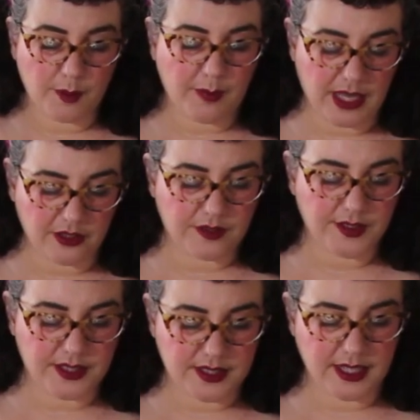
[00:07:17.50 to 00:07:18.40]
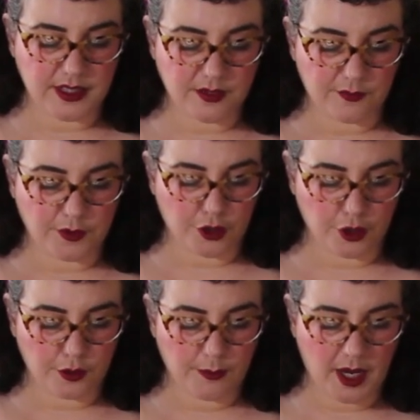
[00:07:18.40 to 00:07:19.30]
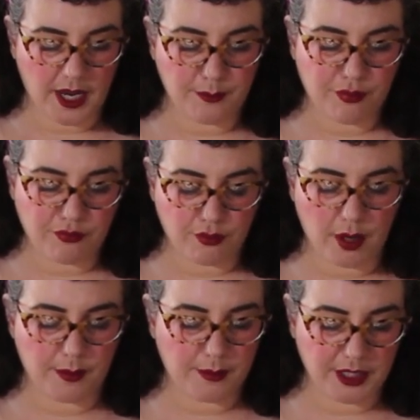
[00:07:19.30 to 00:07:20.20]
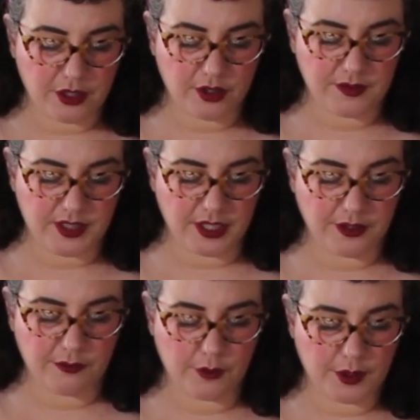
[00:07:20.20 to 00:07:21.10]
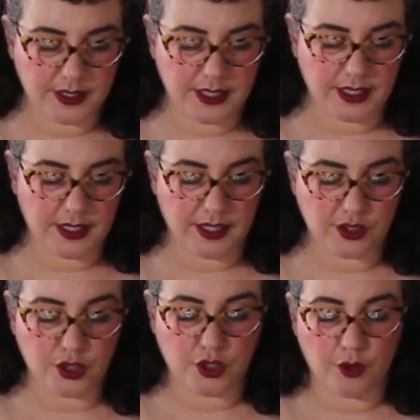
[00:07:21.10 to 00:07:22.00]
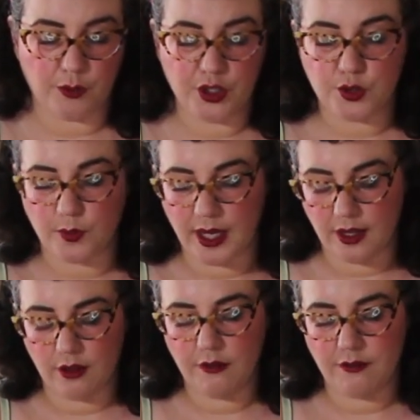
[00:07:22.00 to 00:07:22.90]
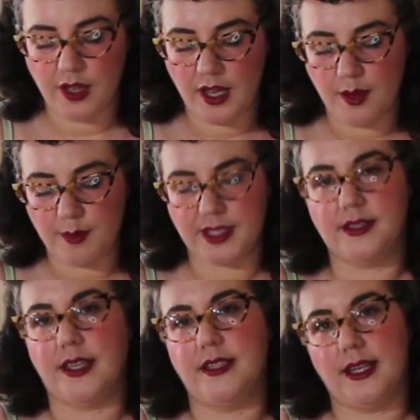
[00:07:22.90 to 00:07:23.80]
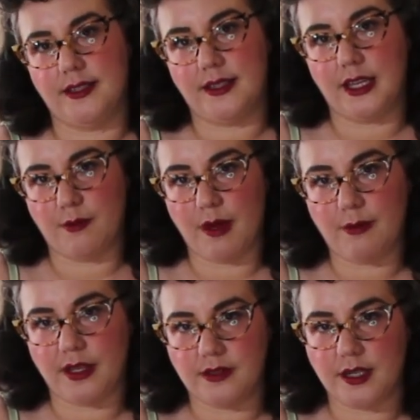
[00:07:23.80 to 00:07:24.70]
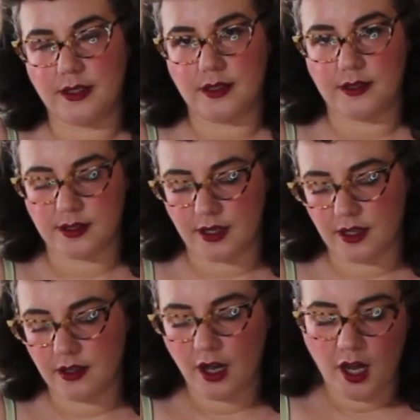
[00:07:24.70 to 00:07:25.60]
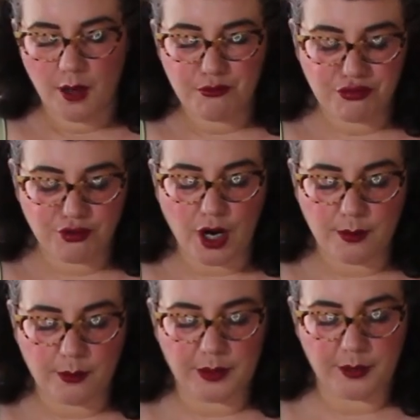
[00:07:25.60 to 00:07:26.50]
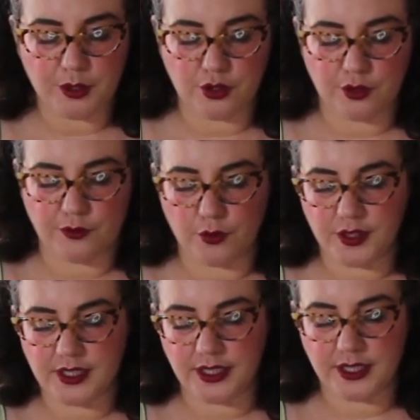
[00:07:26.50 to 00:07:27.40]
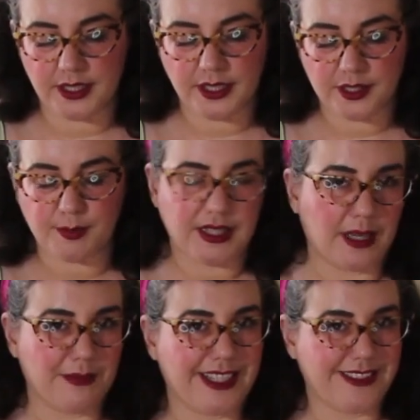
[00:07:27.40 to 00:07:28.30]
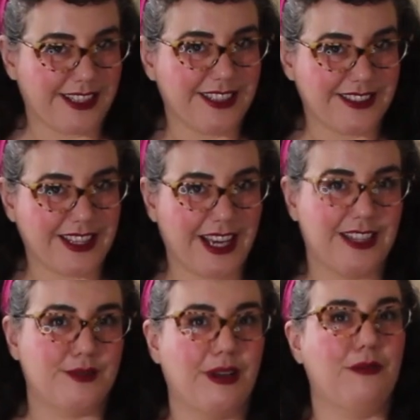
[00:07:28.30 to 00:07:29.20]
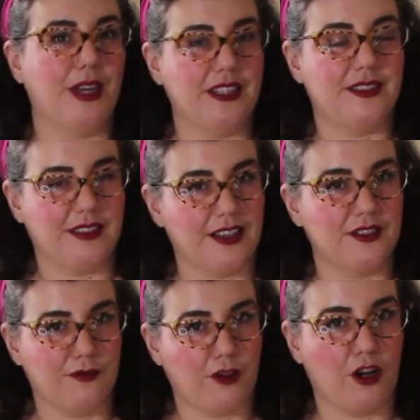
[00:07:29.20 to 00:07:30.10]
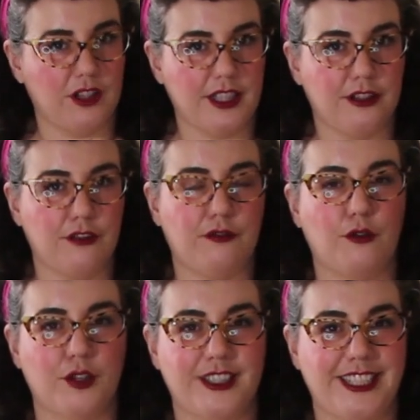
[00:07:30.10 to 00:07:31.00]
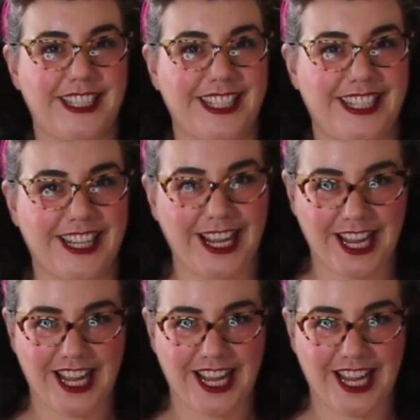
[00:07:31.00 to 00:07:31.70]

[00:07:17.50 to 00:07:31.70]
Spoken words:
belt fits nice and firm. I probably could have done the 14. I took home the 12 because I tend to like my belts nice and snug. Probably would do the 14 in this, but that makes sense as my waist does fall in the 14